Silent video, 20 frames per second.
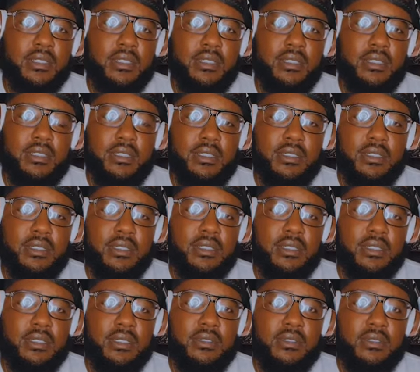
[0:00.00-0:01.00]

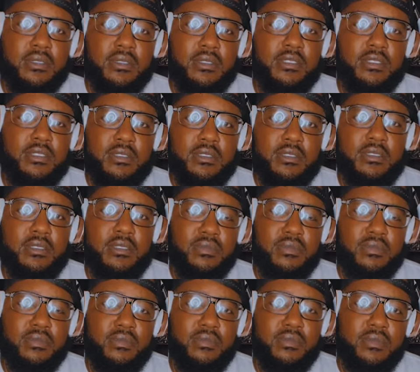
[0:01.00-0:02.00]

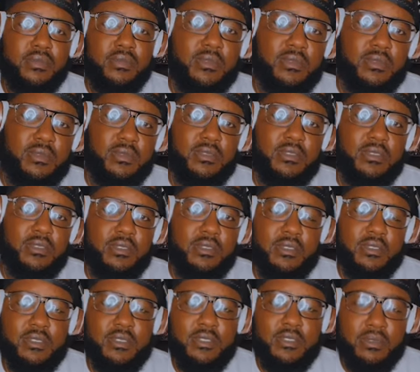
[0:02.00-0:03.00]

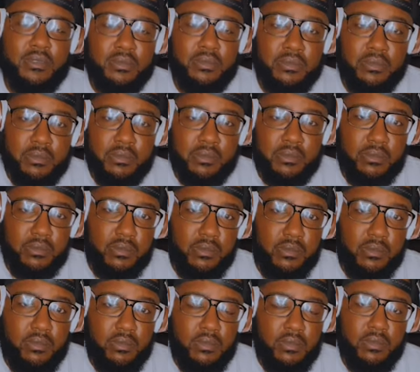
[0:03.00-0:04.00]

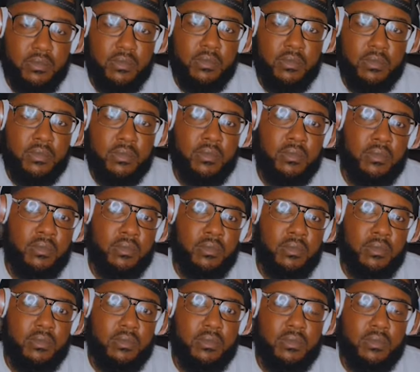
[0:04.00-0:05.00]

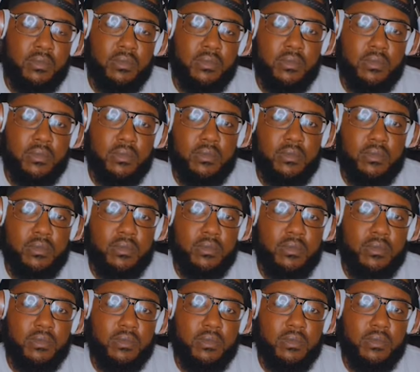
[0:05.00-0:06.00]

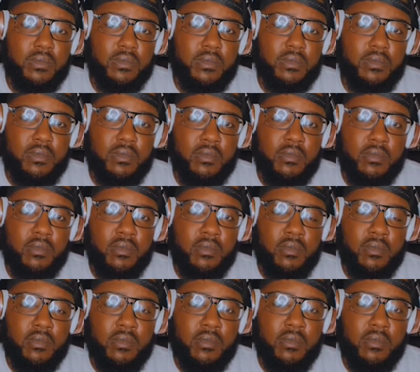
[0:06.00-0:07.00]

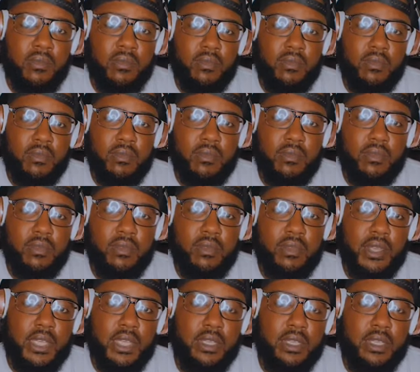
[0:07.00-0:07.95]
The person shown says nothing.